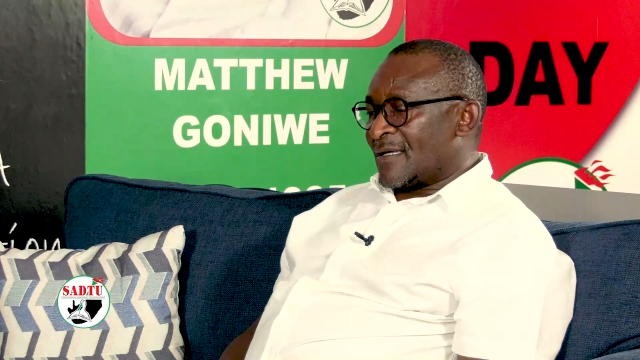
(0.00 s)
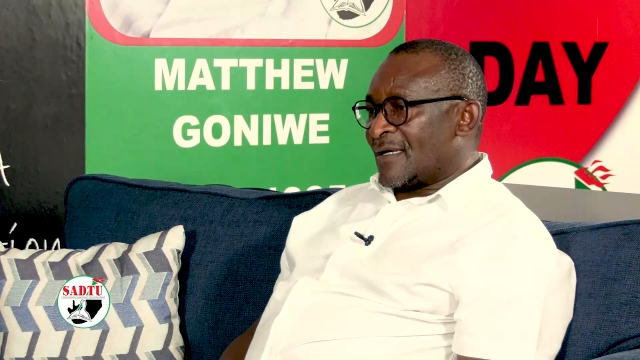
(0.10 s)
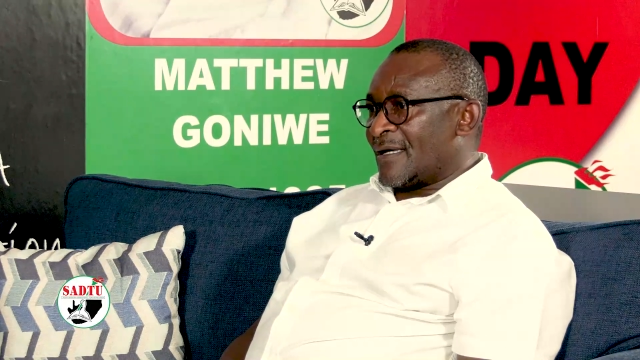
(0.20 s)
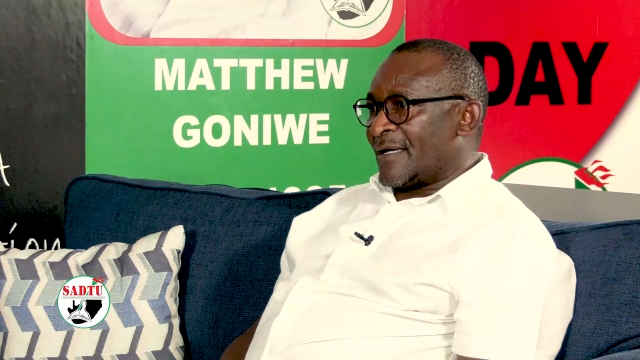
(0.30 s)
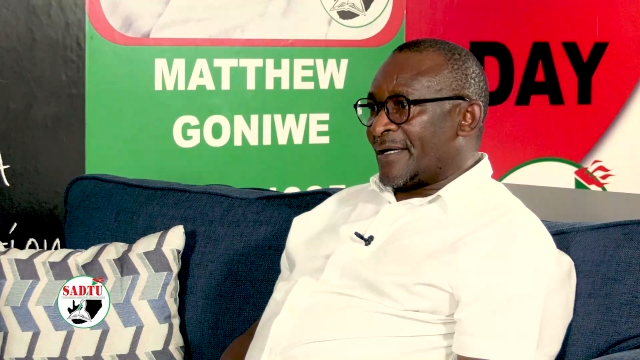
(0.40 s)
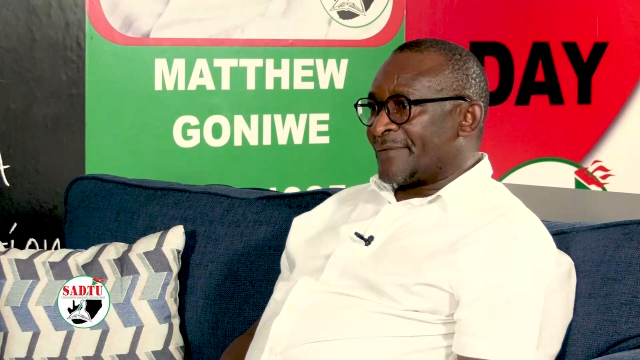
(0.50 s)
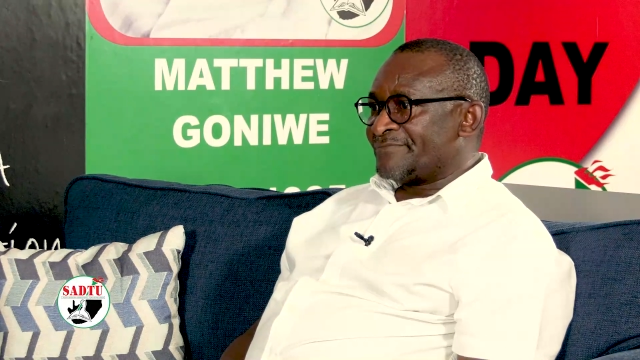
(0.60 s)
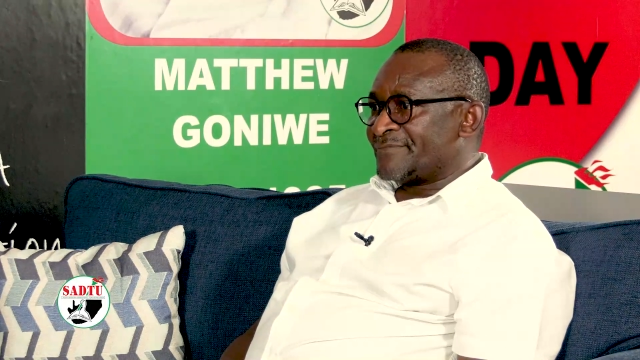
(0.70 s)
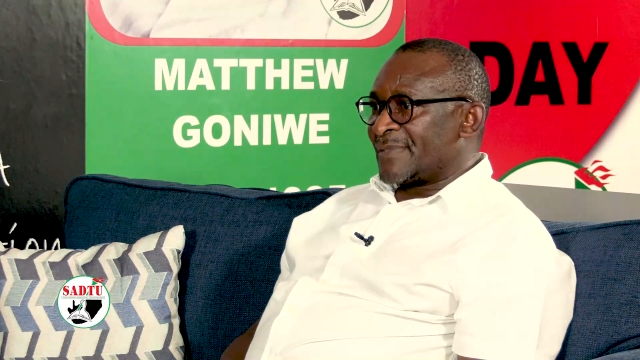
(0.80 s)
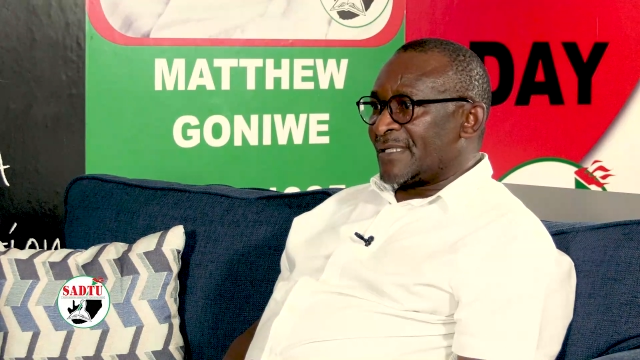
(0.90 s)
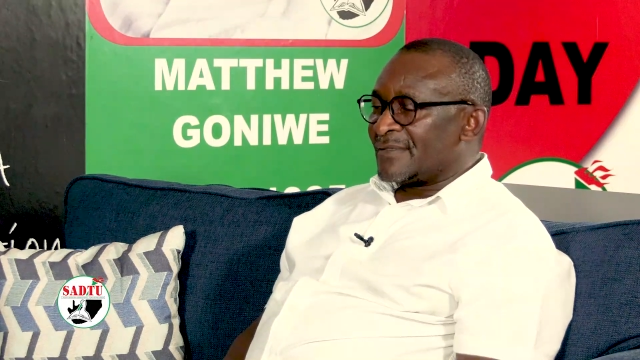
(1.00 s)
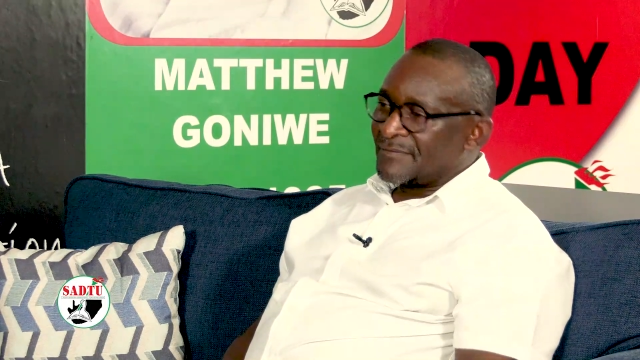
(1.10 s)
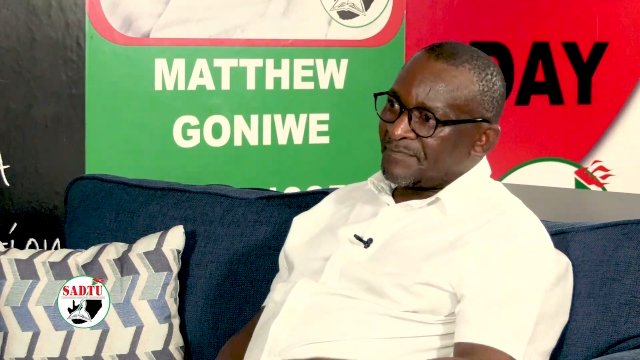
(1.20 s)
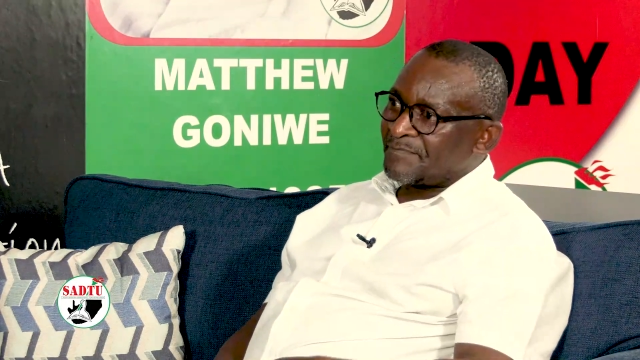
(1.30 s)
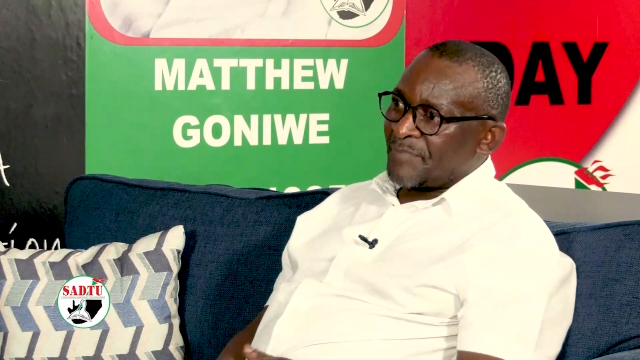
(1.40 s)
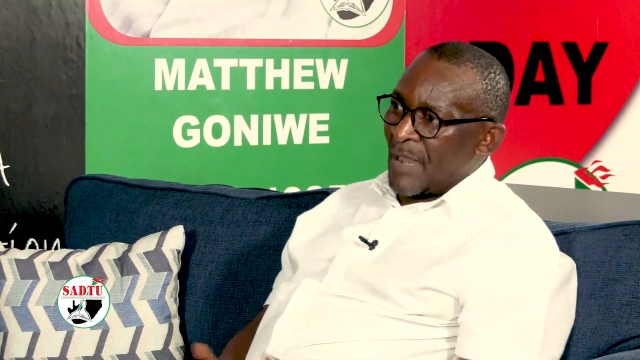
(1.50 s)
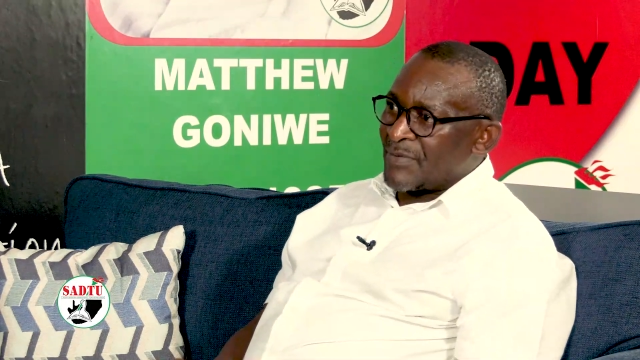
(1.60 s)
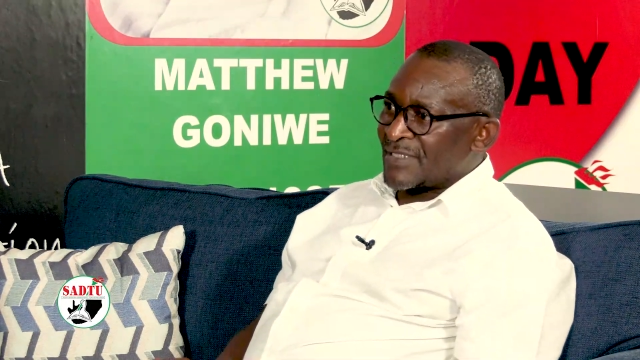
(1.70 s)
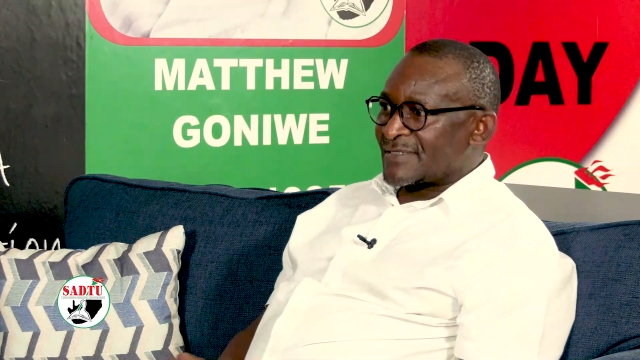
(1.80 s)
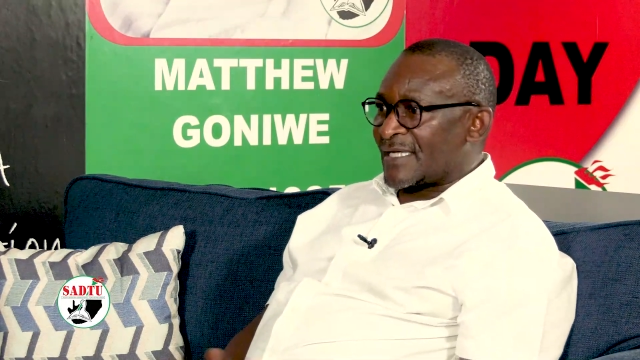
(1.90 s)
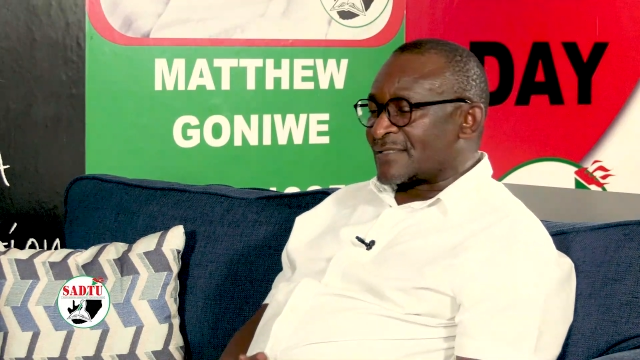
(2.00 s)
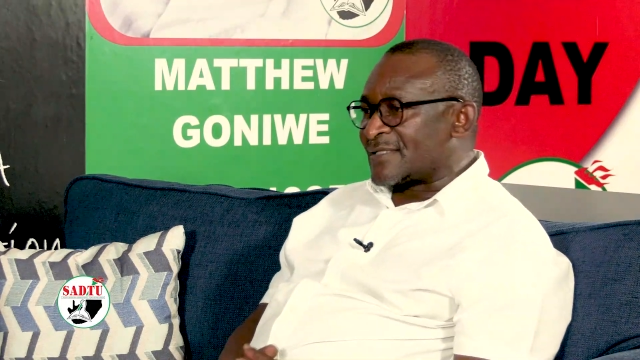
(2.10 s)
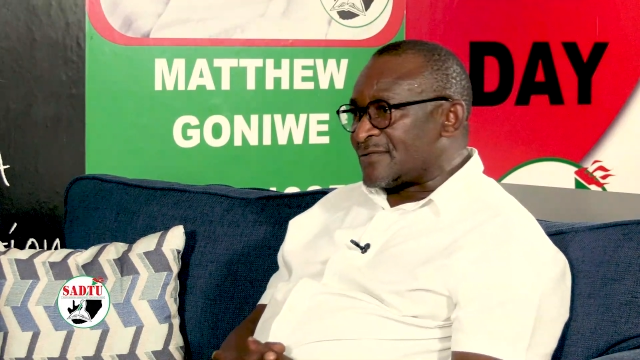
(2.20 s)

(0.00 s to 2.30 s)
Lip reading: In the public sector,